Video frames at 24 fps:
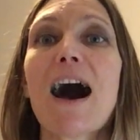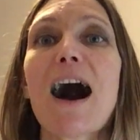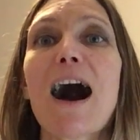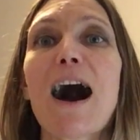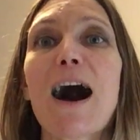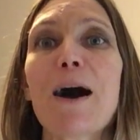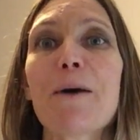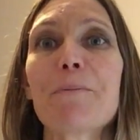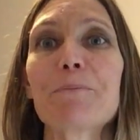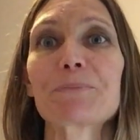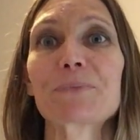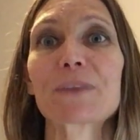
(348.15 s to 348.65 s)

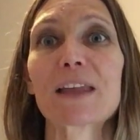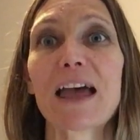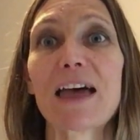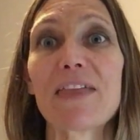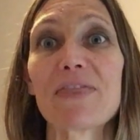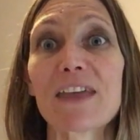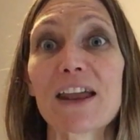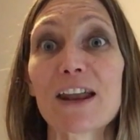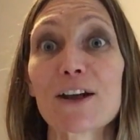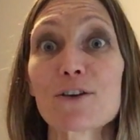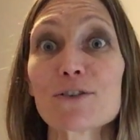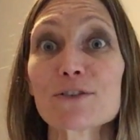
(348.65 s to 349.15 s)
Um,
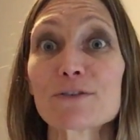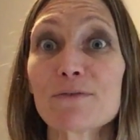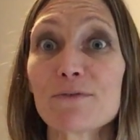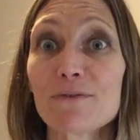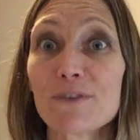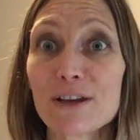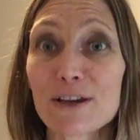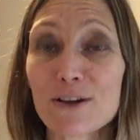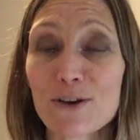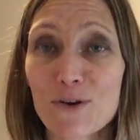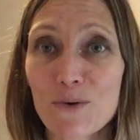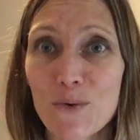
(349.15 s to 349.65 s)
and then I got some
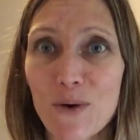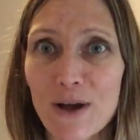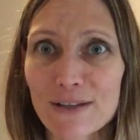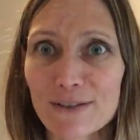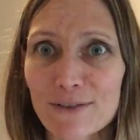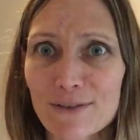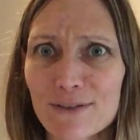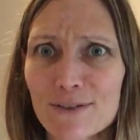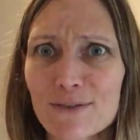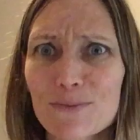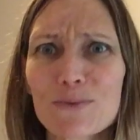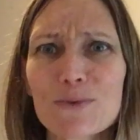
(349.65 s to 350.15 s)
vegan
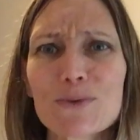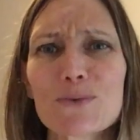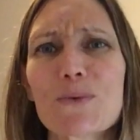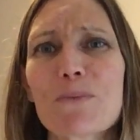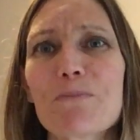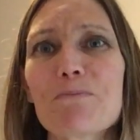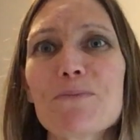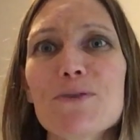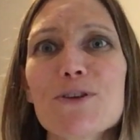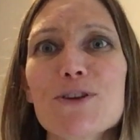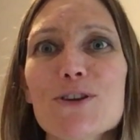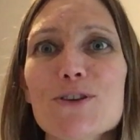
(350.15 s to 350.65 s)
croissants, which were
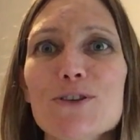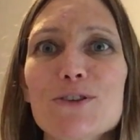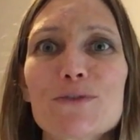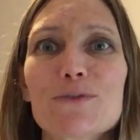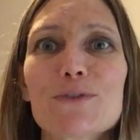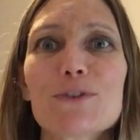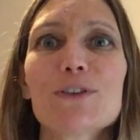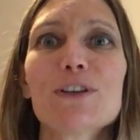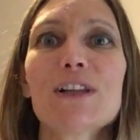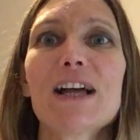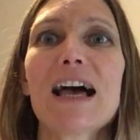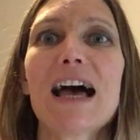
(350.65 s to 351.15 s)

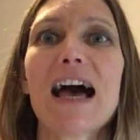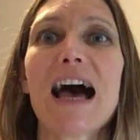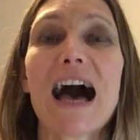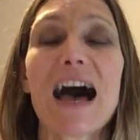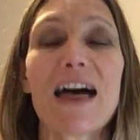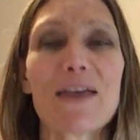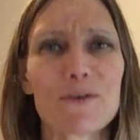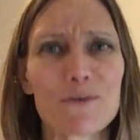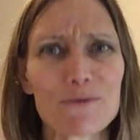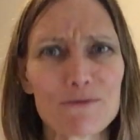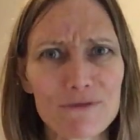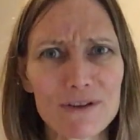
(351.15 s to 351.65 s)
beautiful
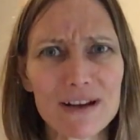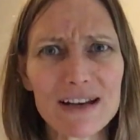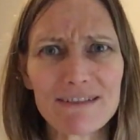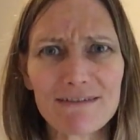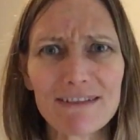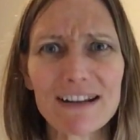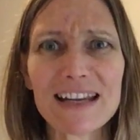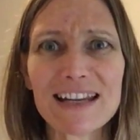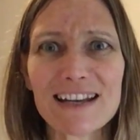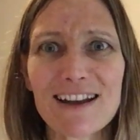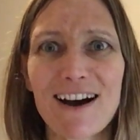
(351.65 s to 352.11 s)
and really, really